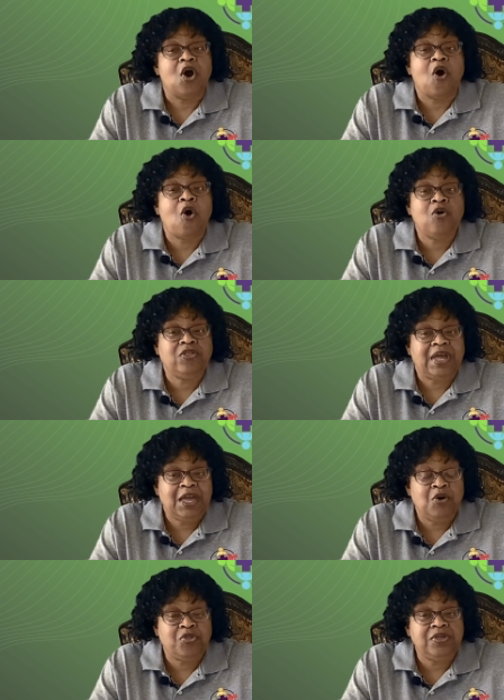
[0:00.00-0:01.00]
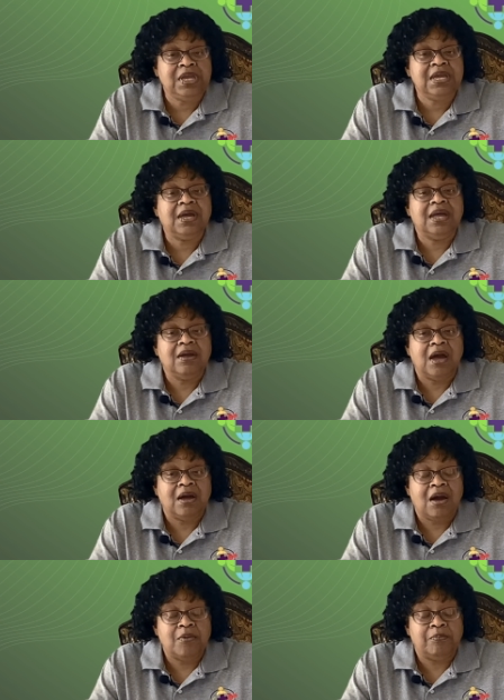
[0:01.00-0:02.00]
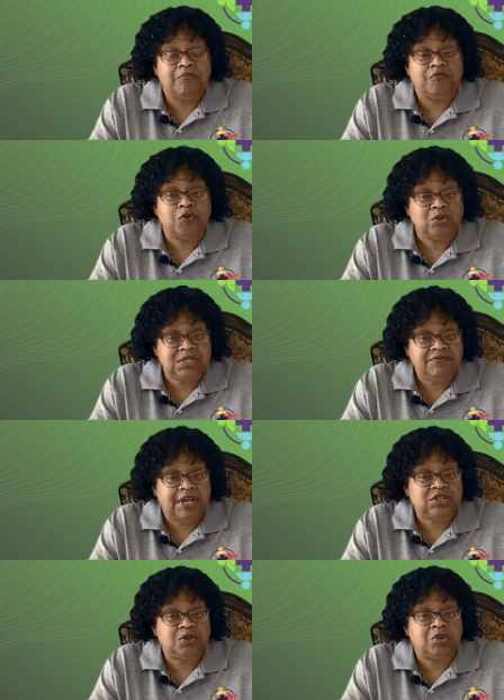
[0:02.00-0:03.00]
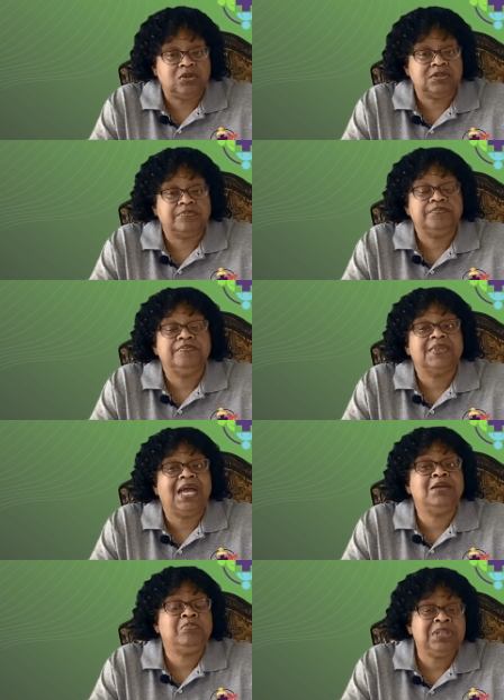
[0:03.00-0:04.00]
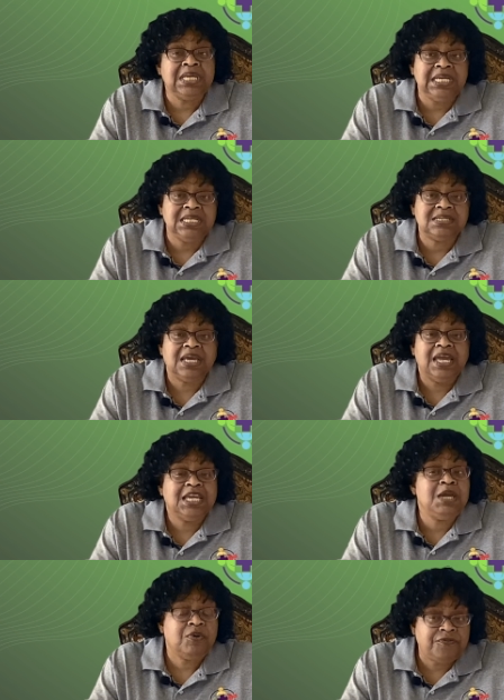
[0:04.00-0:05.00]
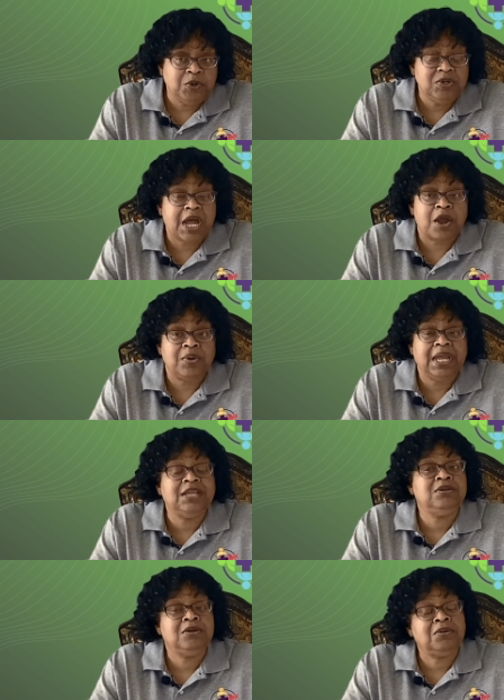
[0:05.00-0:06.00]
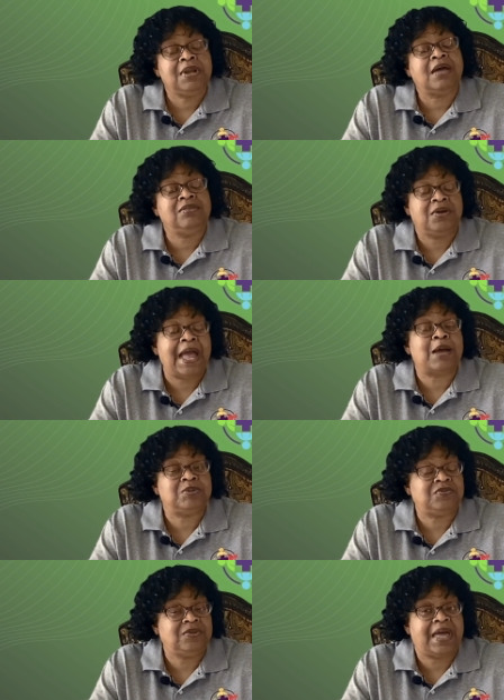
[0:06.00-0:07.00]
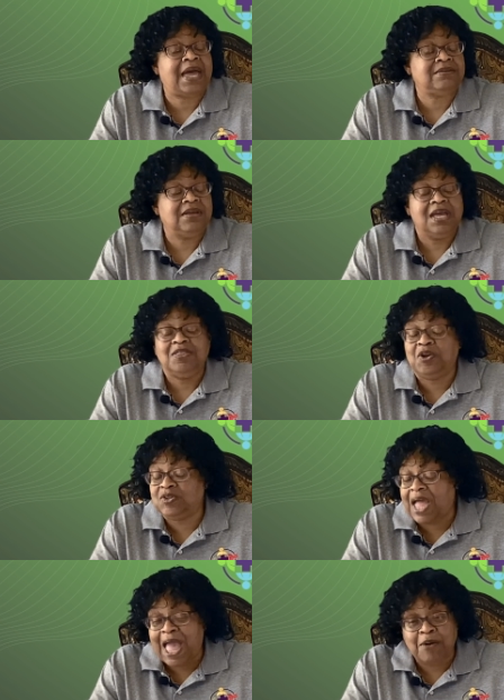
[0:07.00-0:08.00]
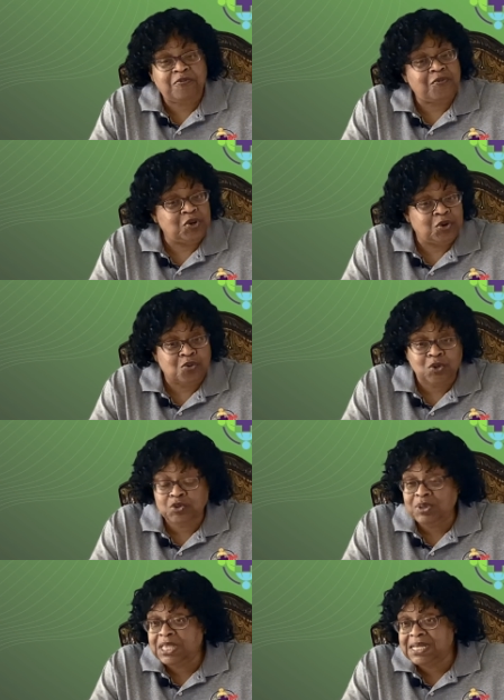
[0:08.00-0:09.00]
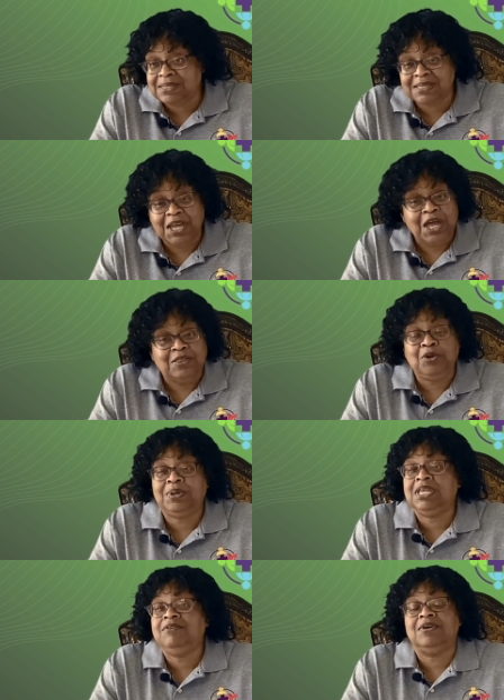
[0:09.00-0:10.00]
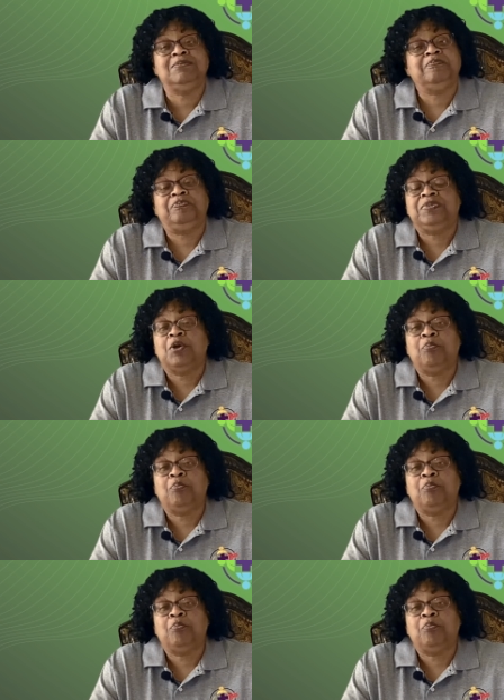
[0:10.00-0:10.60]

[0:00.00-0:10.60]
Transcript: all the healthy fruits and vegetables. And please keep a food diary. And you know now there are apps for that. There's app for your grocery list. You can even